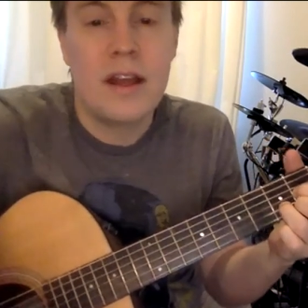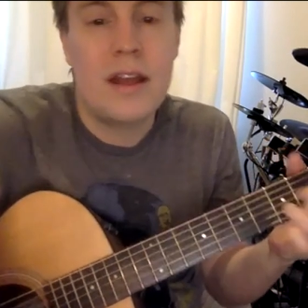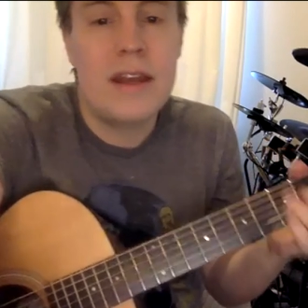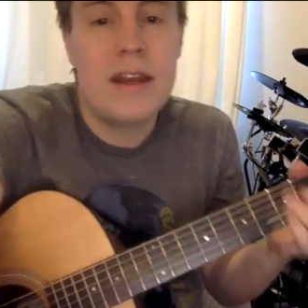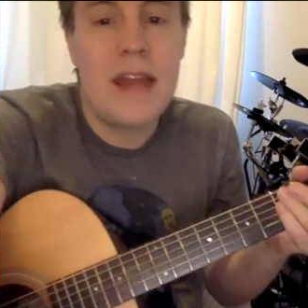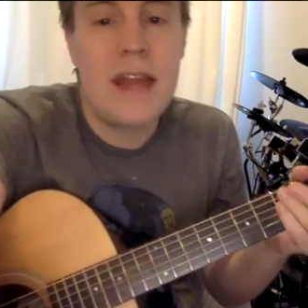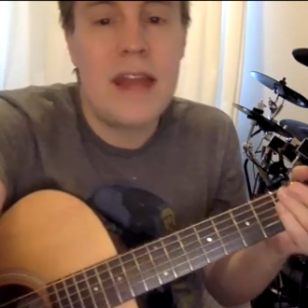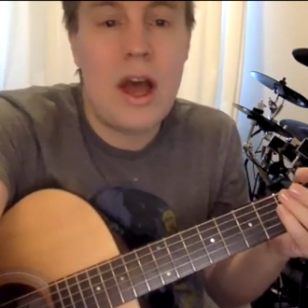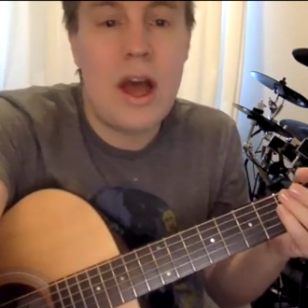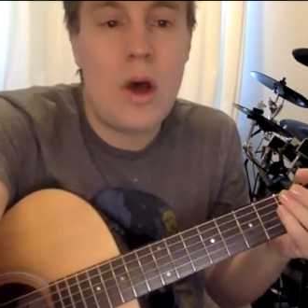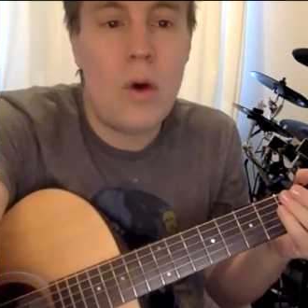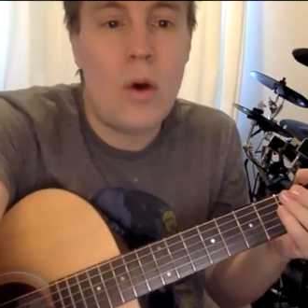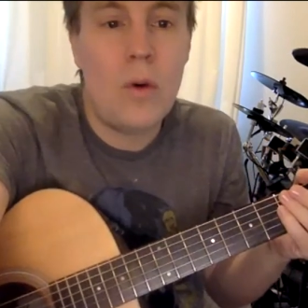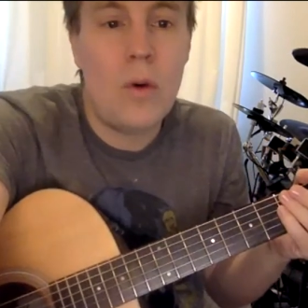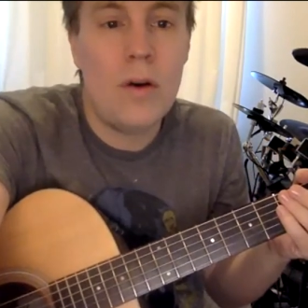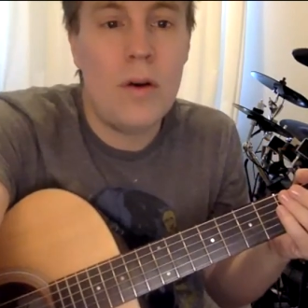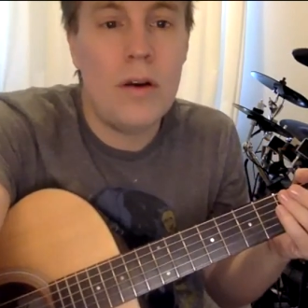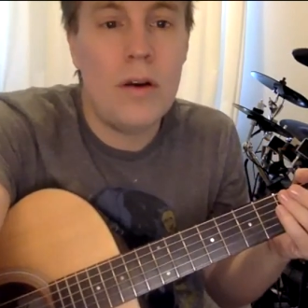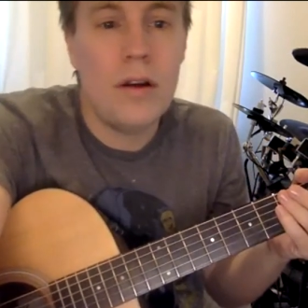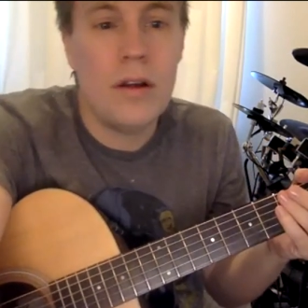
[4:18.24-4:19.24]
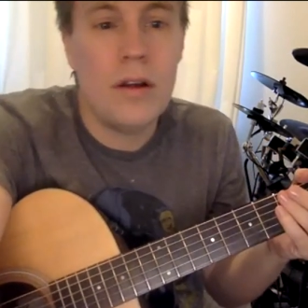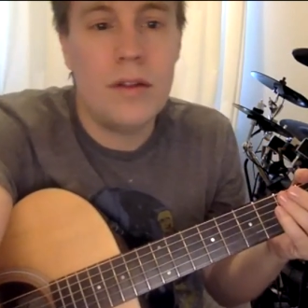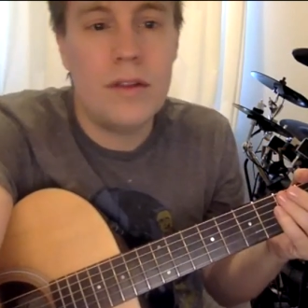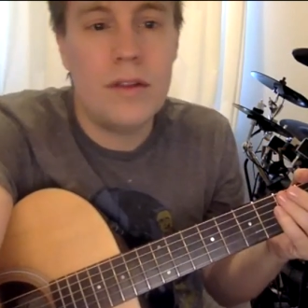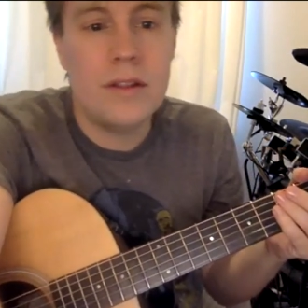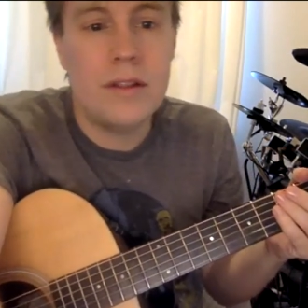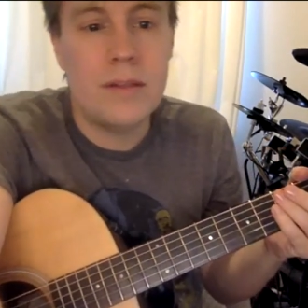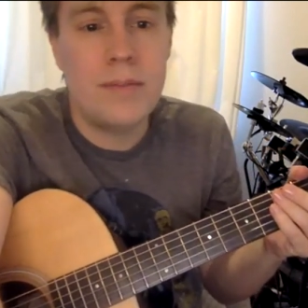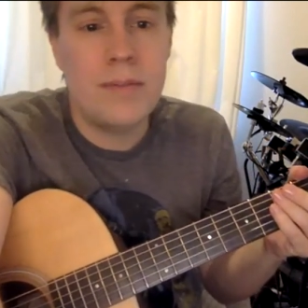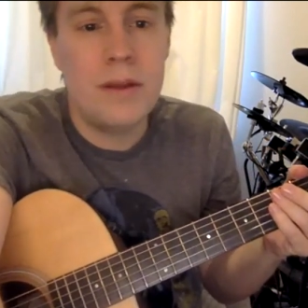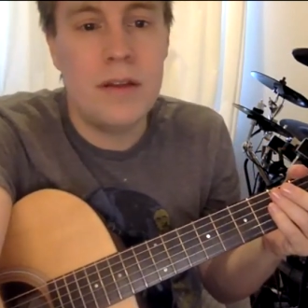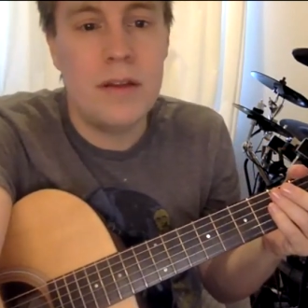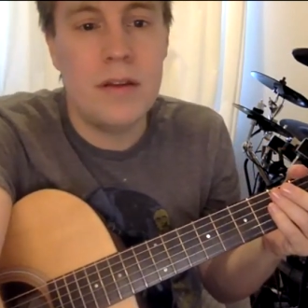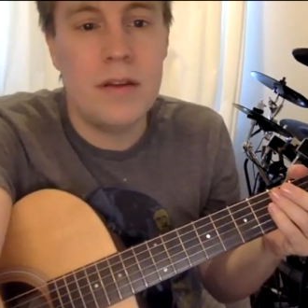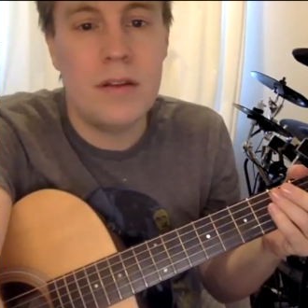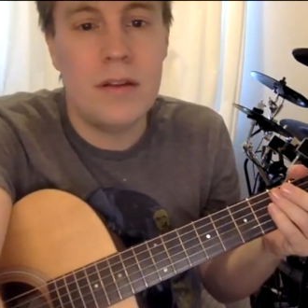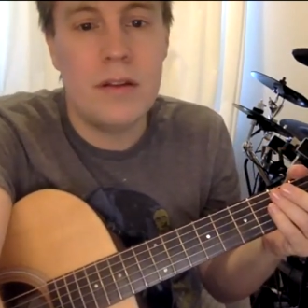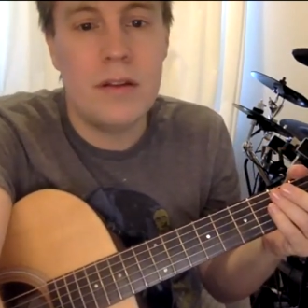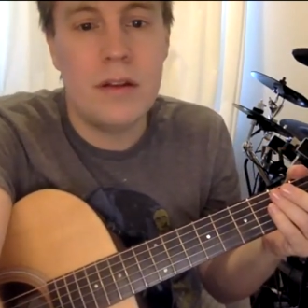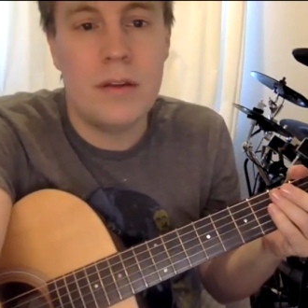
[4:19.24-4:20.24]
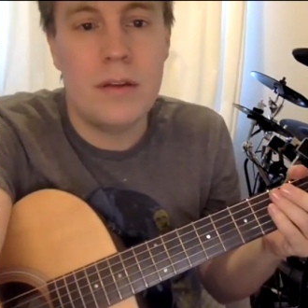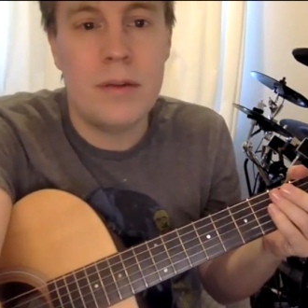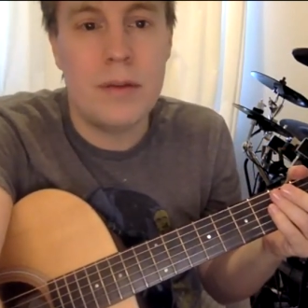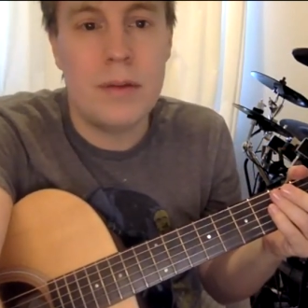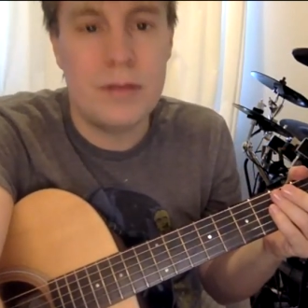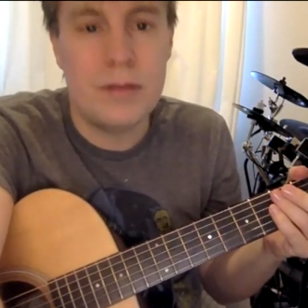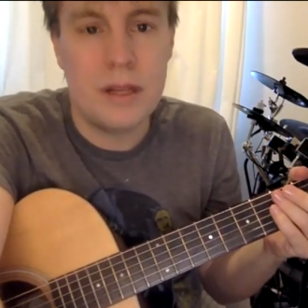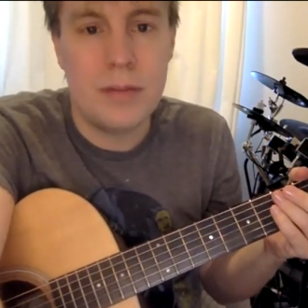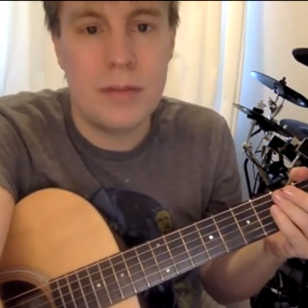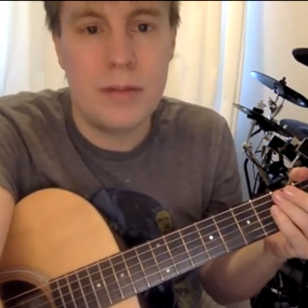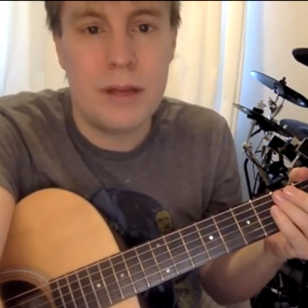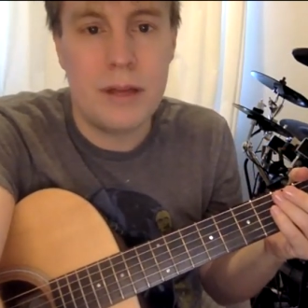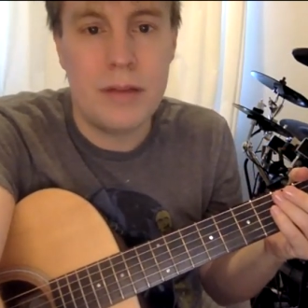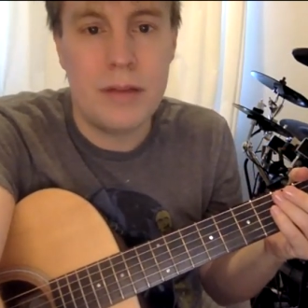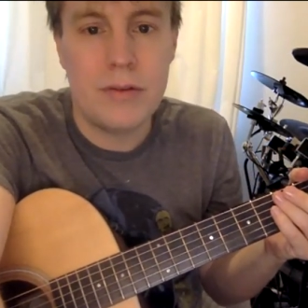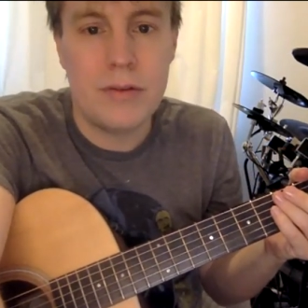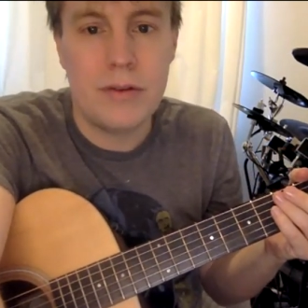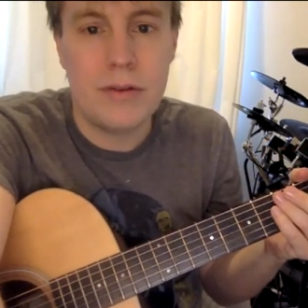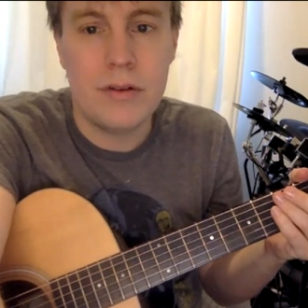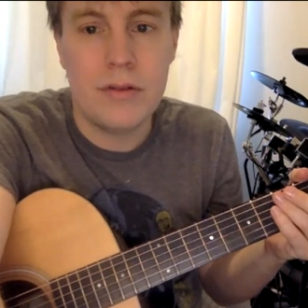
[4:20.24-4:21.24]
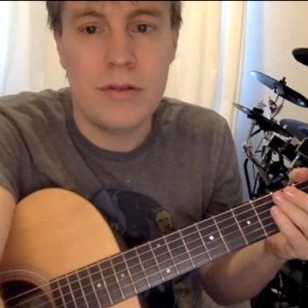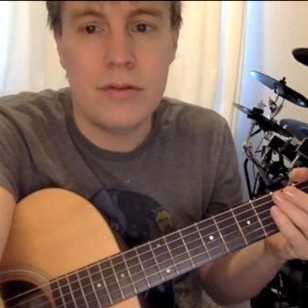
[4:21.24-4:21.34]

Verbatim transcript: now, there's a bit, I'm, I'm just going to play it through.